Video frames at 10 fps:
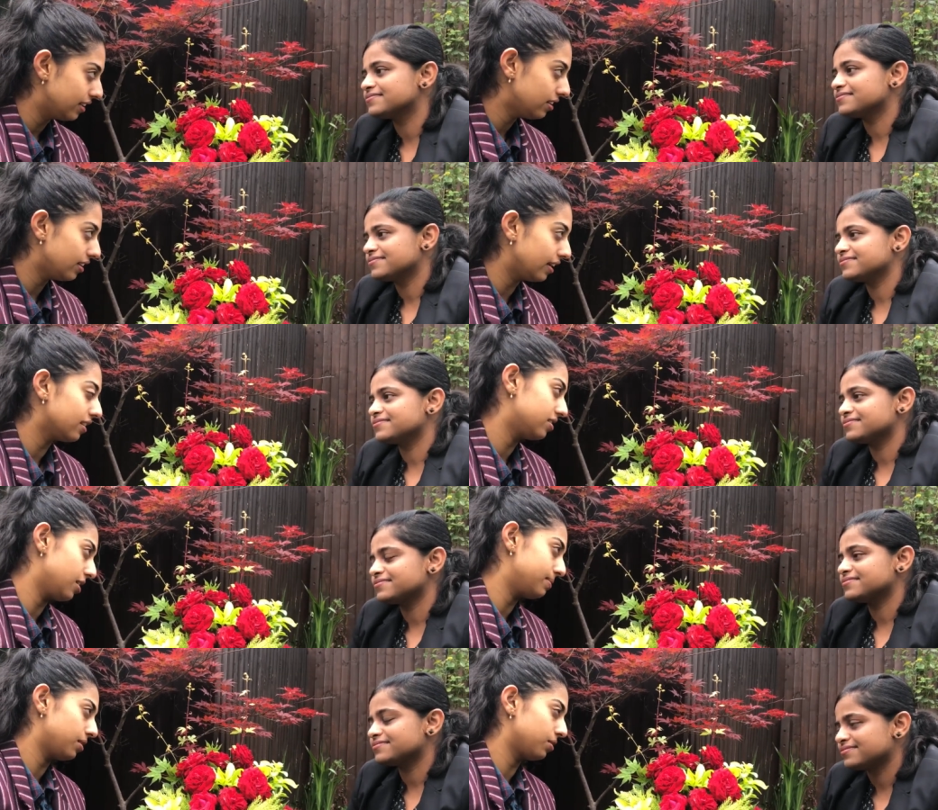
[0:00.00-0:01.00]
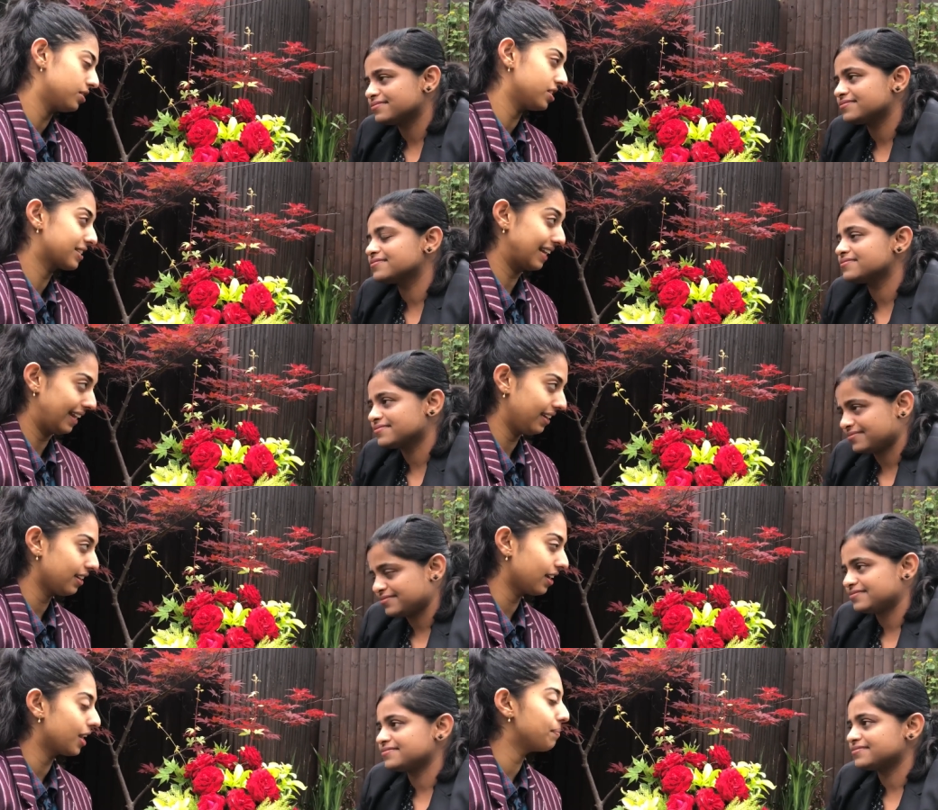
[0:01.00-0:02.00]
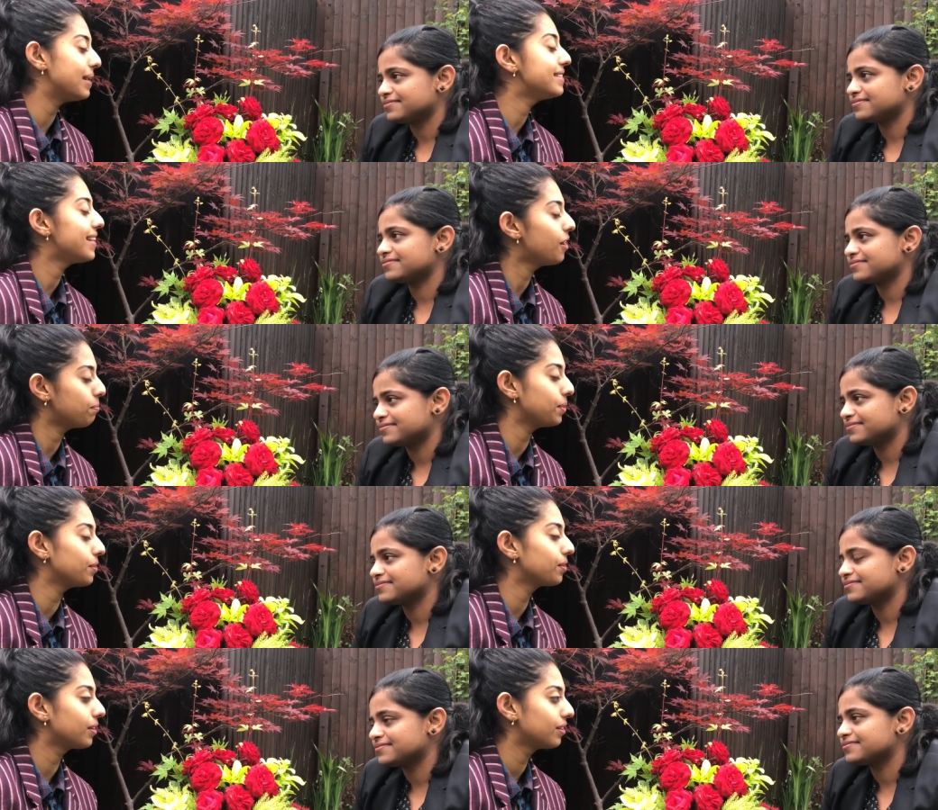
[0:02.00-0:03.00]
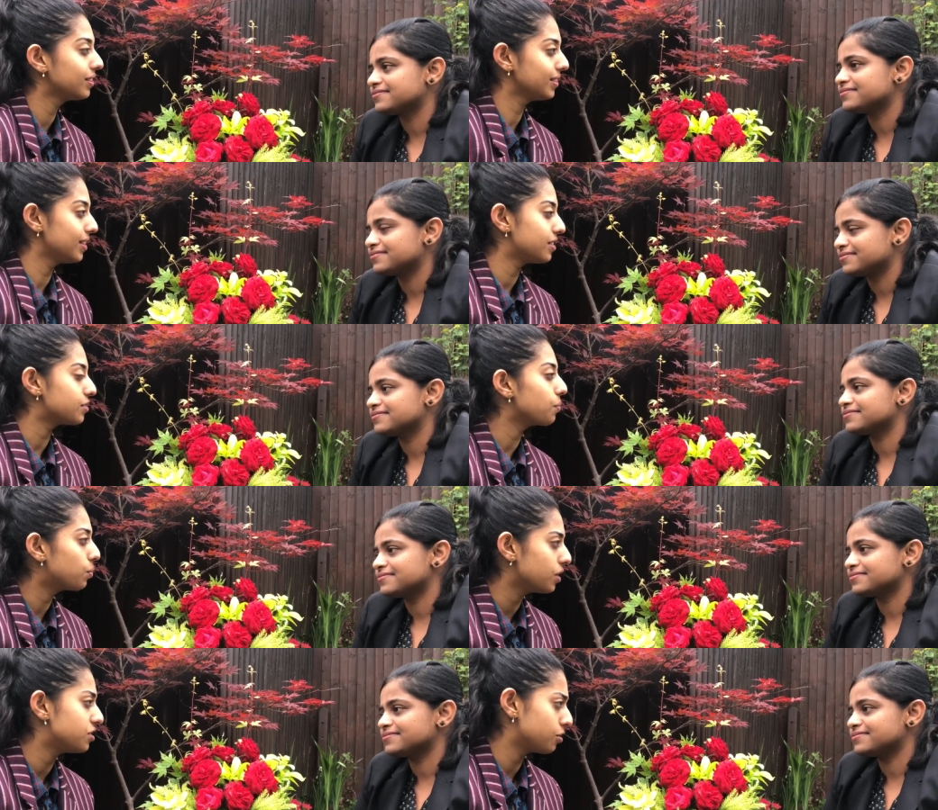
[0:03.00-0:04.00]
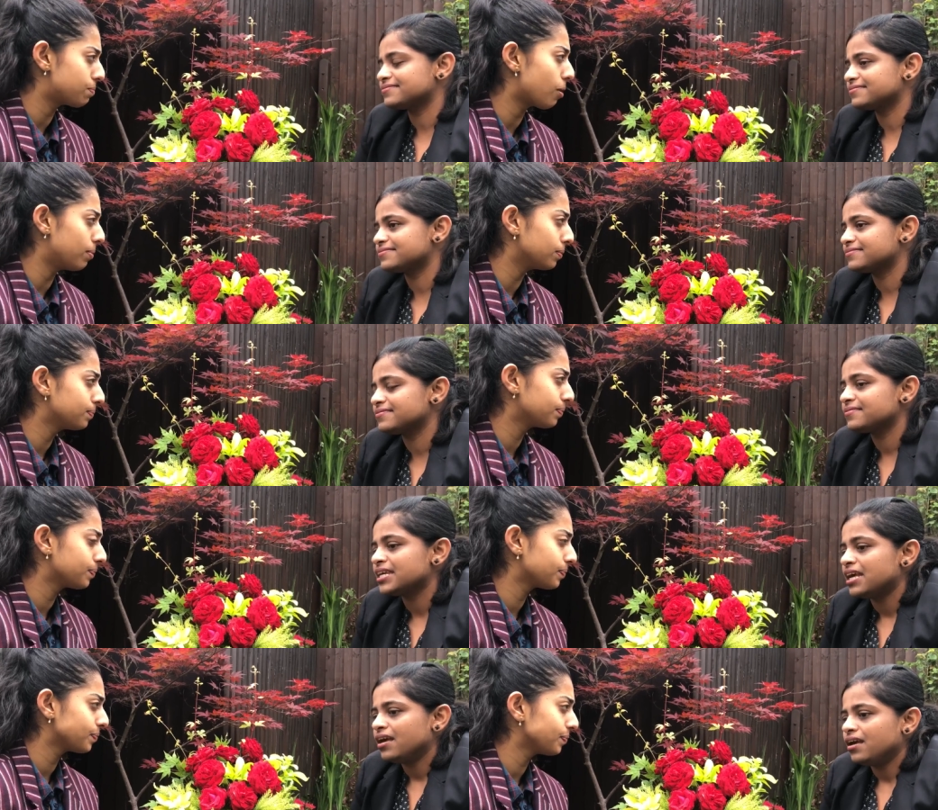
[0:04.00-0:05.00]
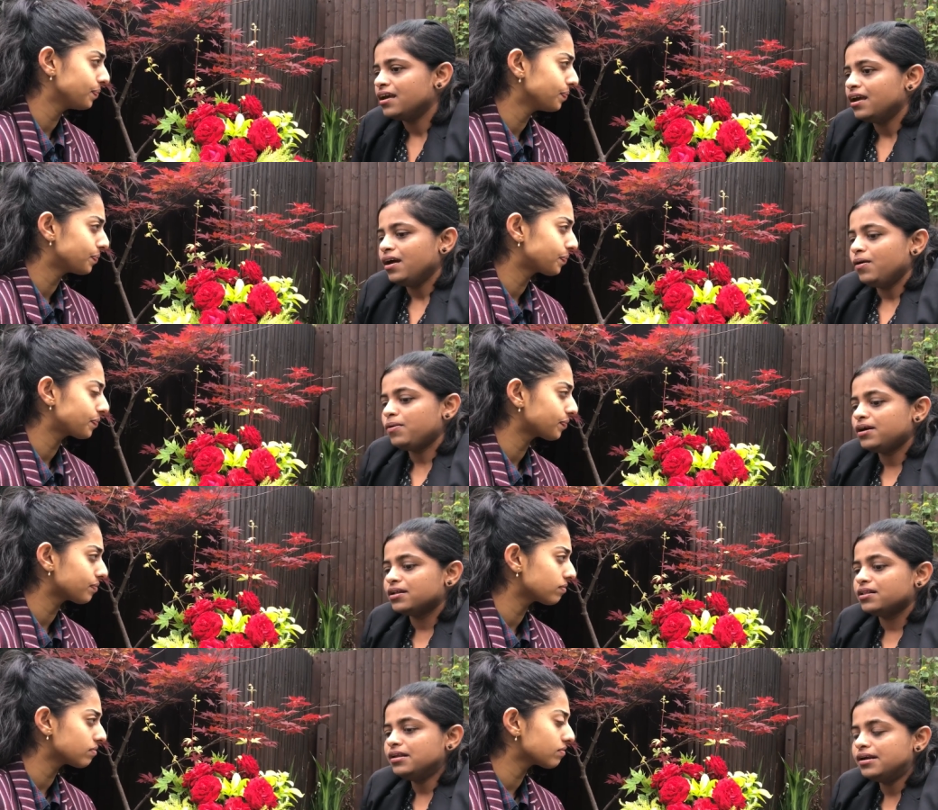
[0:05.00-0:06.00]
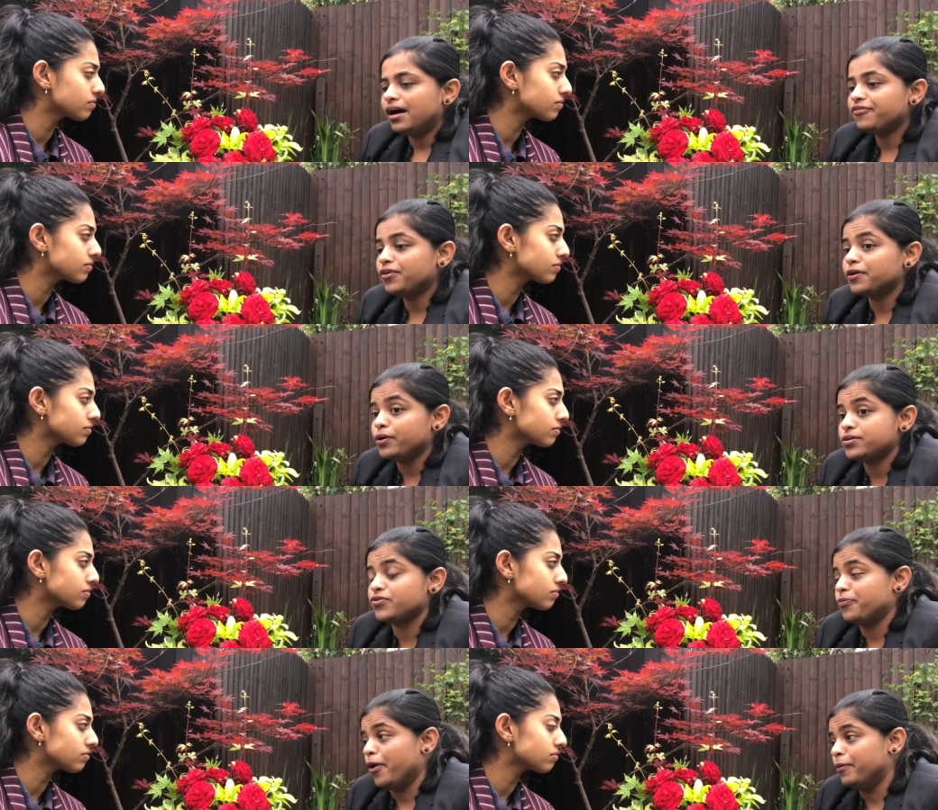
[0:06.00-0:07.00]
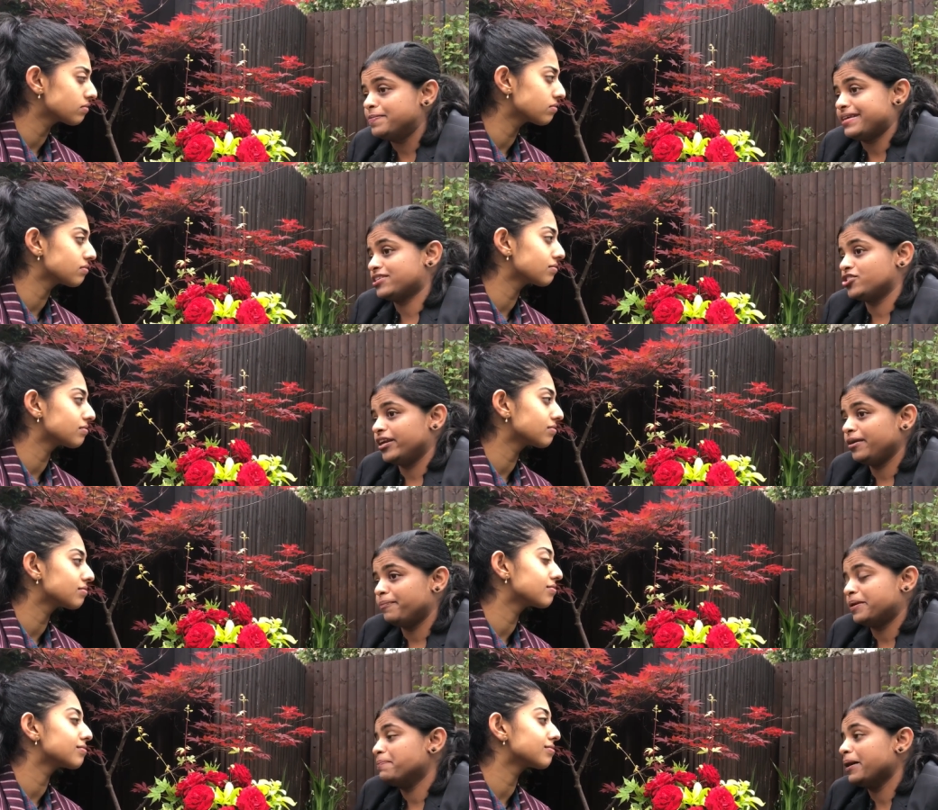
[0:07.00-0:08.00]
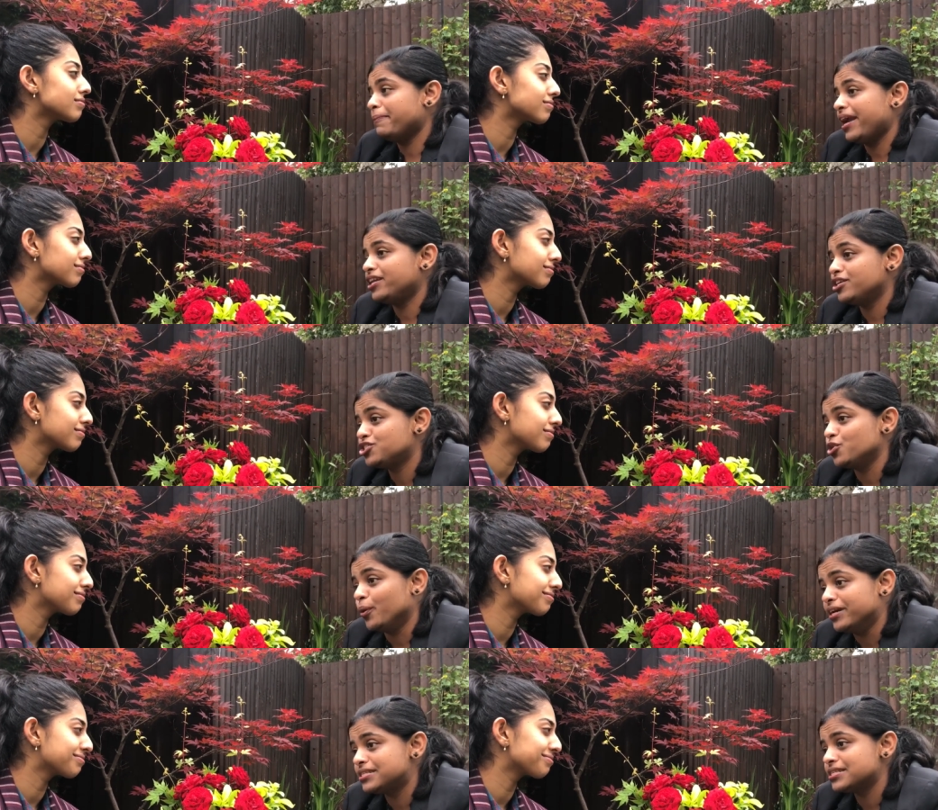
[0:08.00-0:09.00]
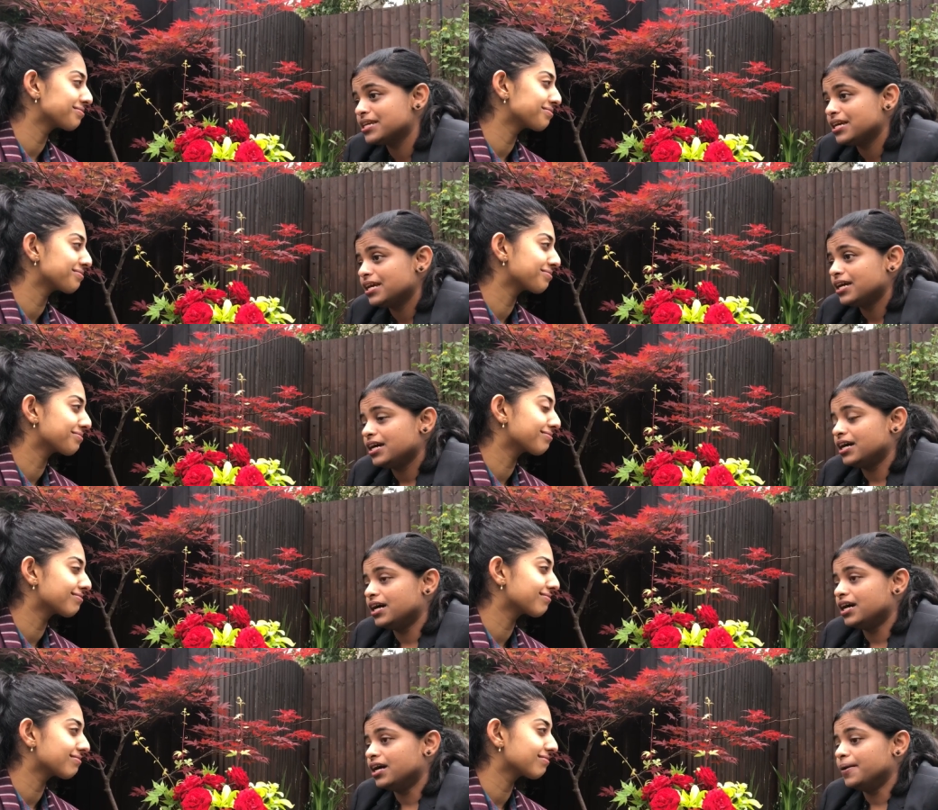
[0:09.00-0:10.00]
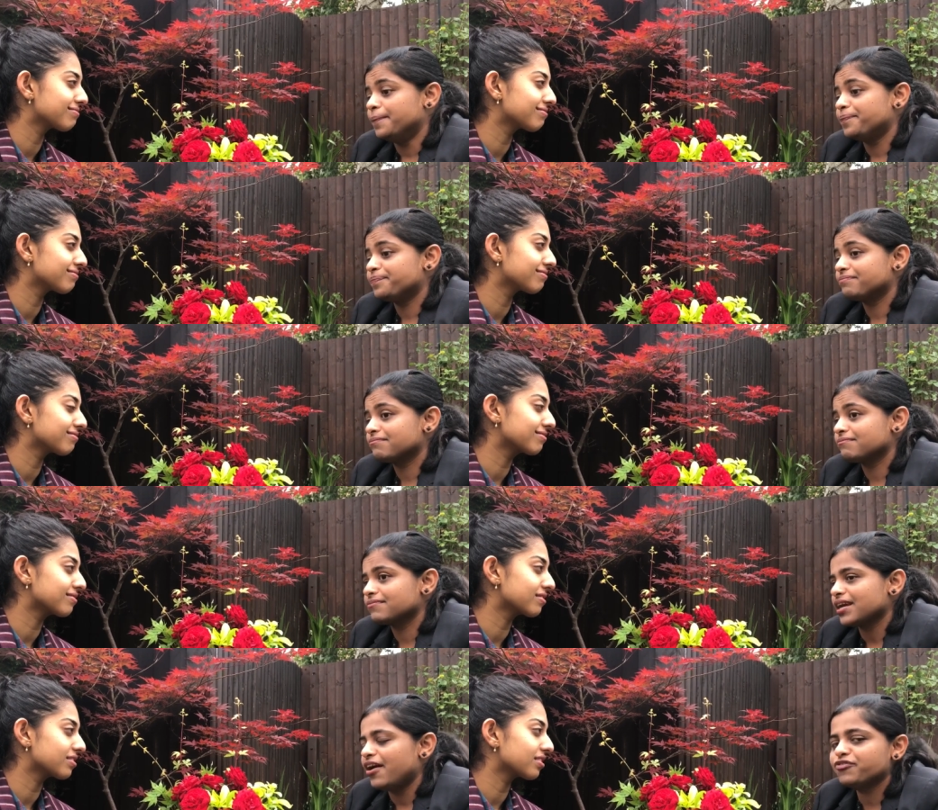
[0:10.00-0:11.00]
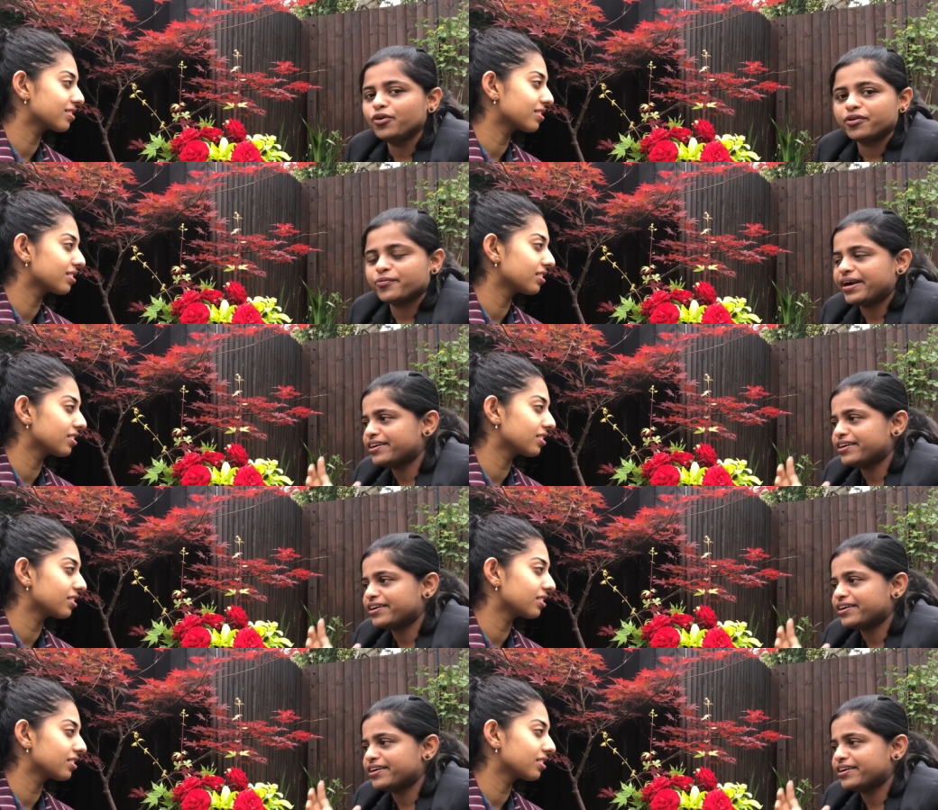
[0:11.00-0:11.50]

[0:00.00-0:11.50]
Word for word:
Speaker 1: here in the dermatologist clinic and I'm here to help you. So what is your problem?
Speaker 2: Well, I've got lots of problems actually, but my main issue is um, I've got